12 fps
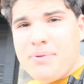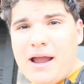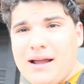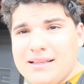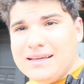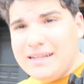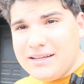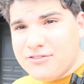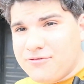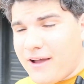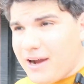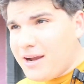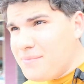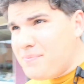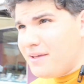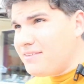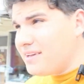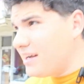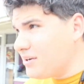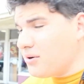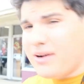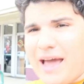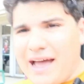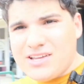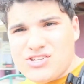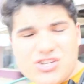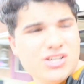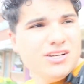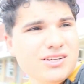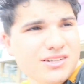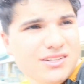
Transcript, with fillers: Apparently it is very busy on DoorDash.